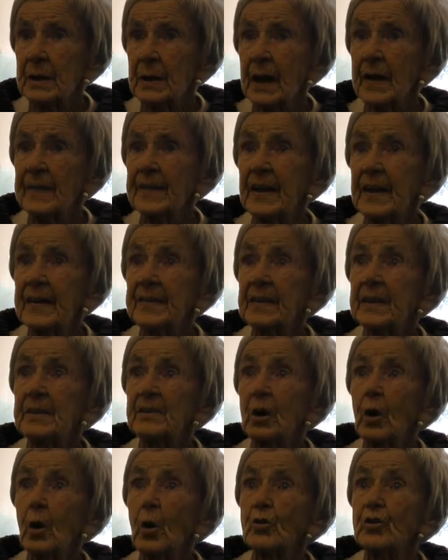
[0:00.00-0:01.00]
And then the
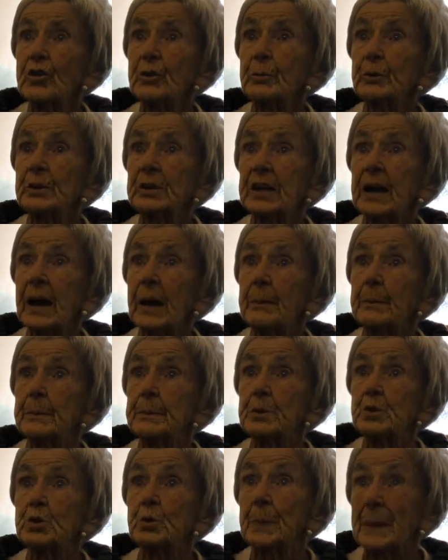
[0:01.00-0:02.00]
lorry would
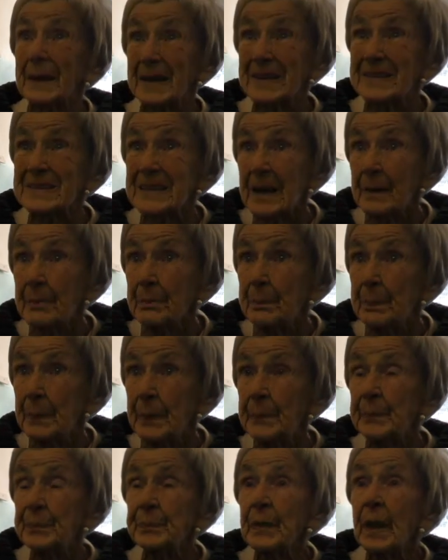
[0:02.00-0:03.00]
come to pick us up.
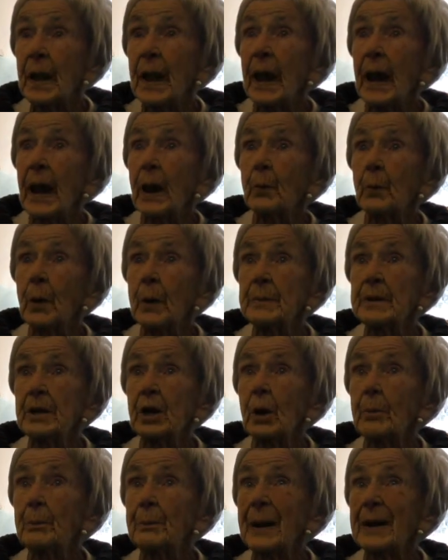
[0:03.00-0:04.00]
And when we
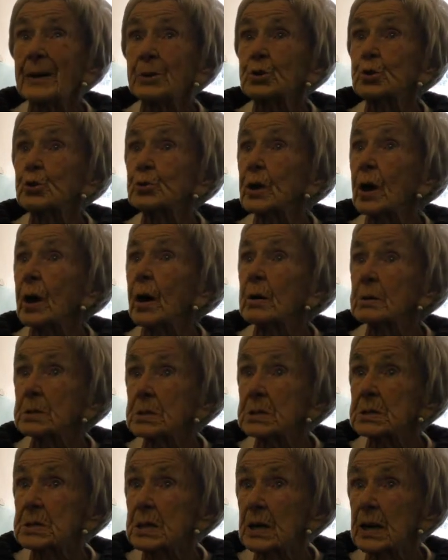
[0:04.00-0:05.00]
got back to the
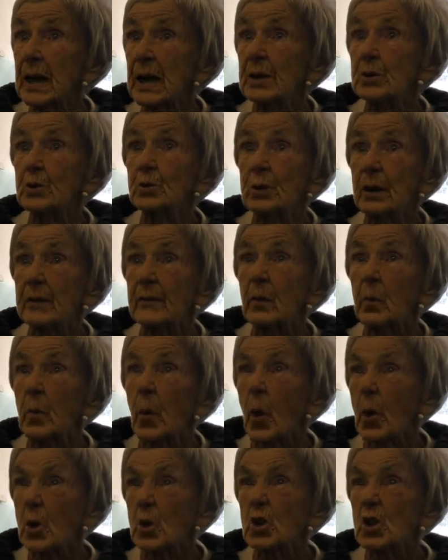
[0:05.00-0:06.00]
hostel, then we'd have a
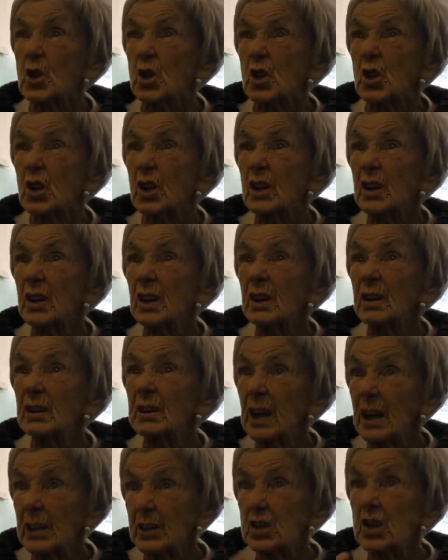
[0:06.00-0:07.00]
wash.
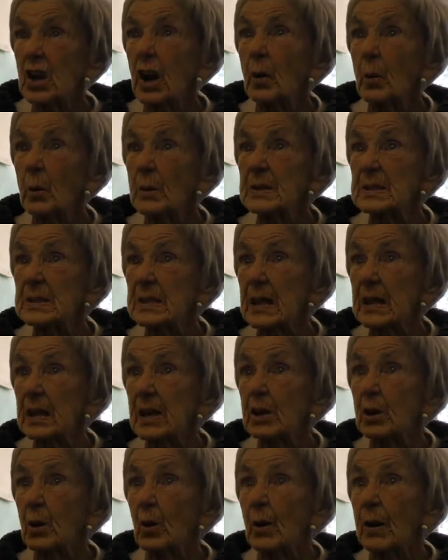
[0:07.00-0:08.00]
We had showers there
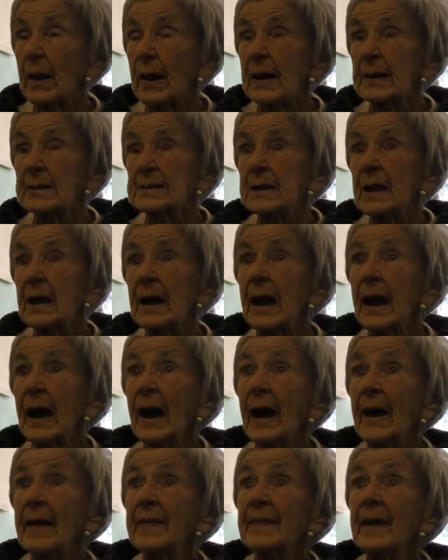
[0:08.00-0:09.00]
and all that.
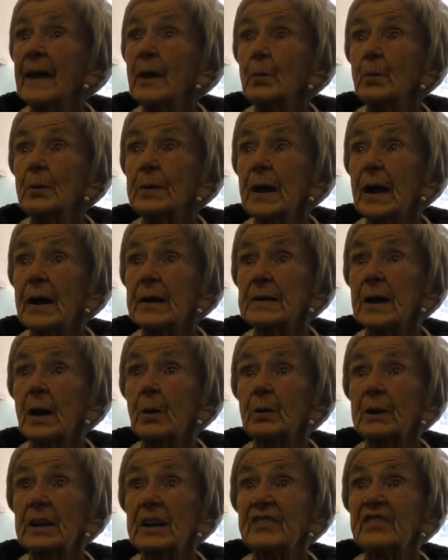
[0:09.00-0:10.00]
And then we had
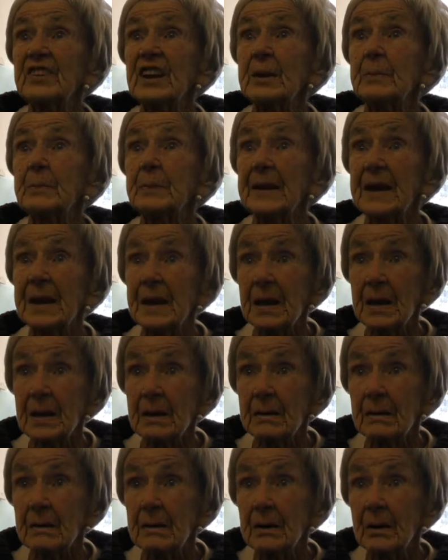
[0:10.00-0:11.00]
our evening meal,
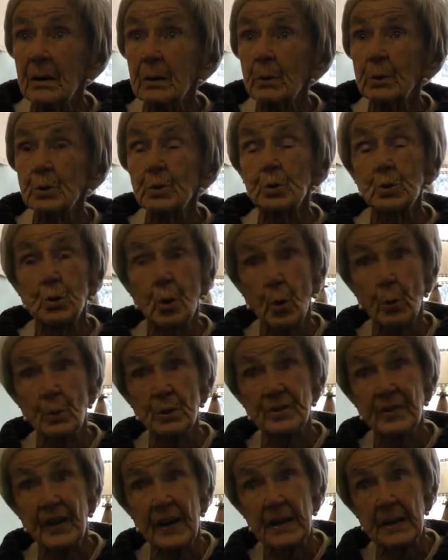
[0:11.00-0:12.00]
which was
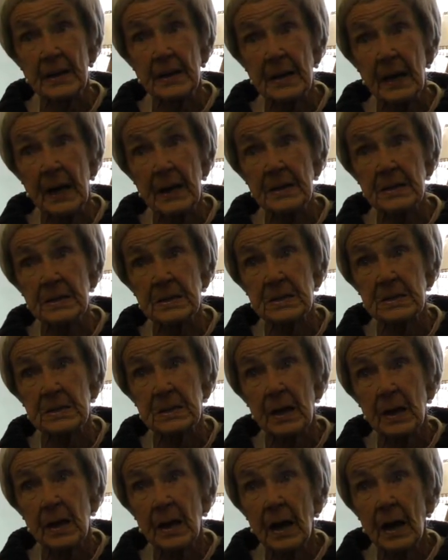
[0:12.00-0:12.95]
always very nice.